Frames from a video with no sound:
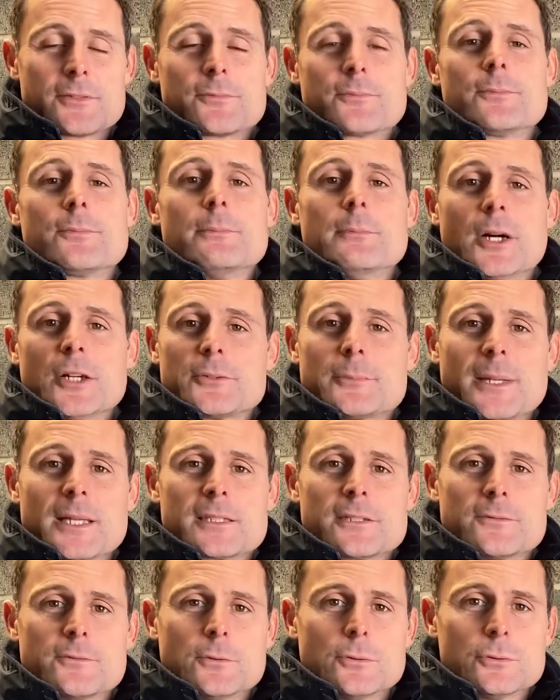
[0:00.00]
much
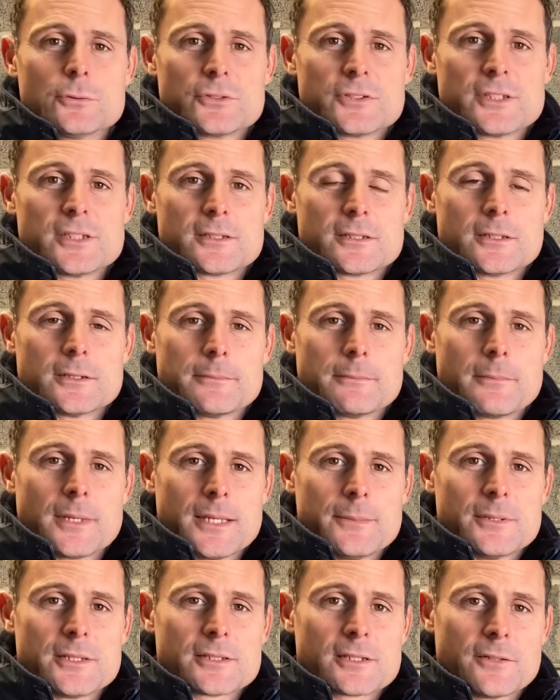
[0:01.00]
better for horses that
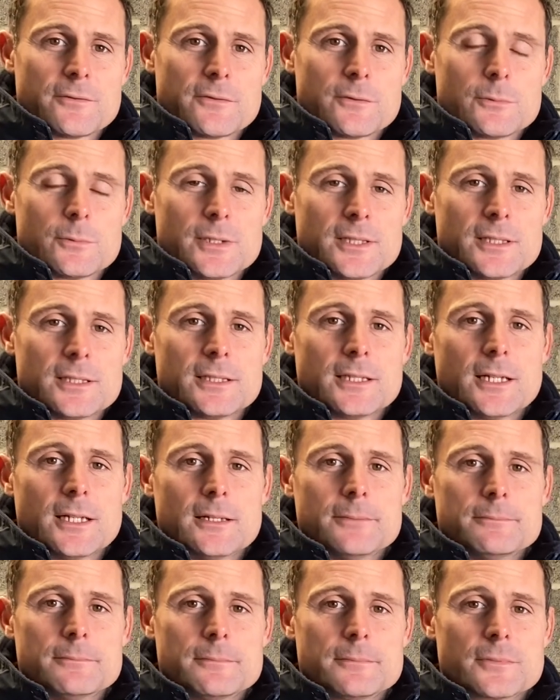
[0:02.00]
maybe suffer with
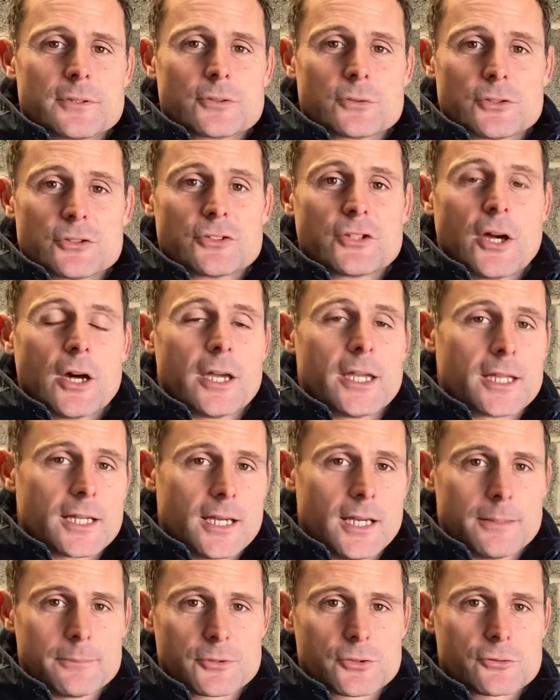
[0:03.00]
sort of tying
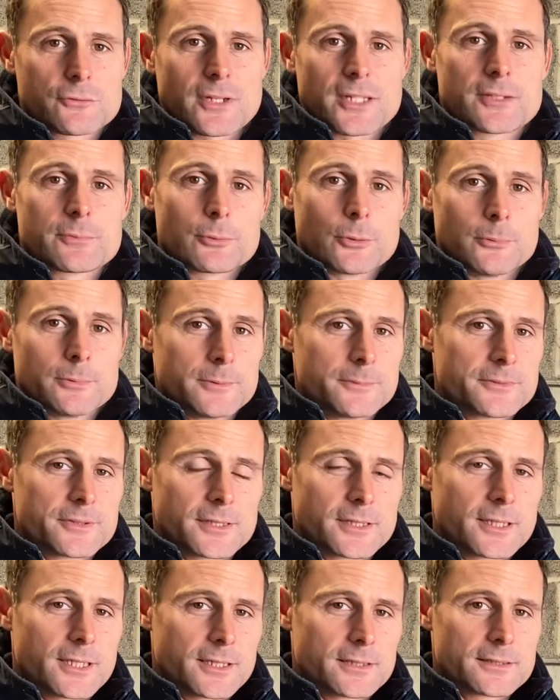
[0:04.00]
up, stress problems
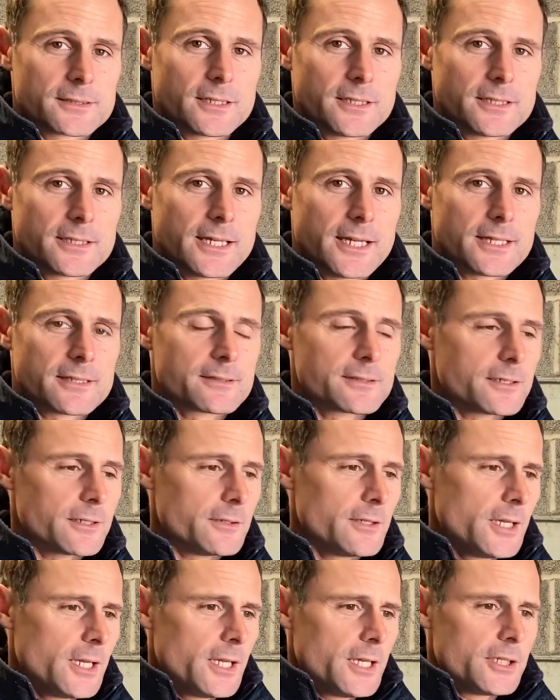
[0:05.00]
and things like that. So
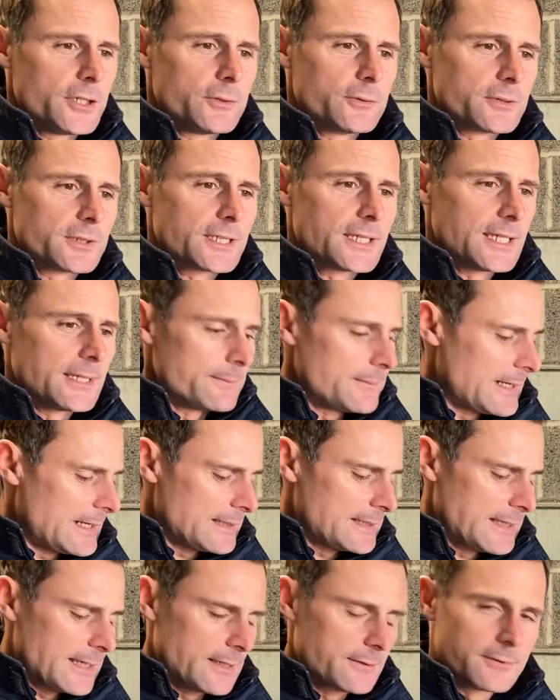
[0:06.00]
you want to keep
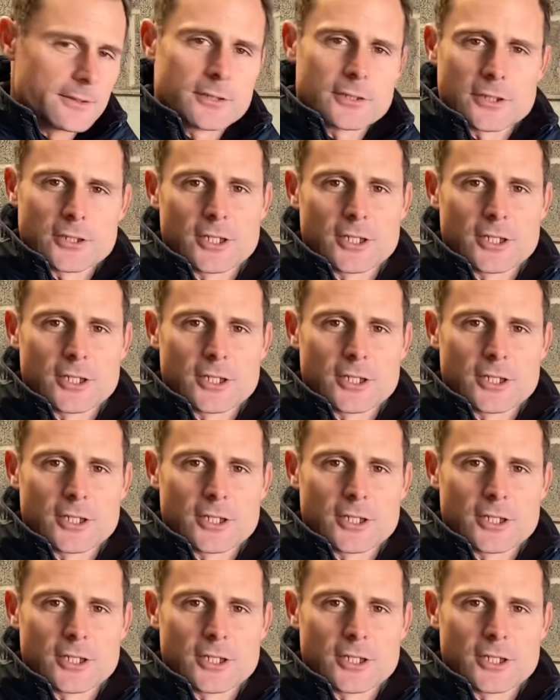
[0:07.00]
that down.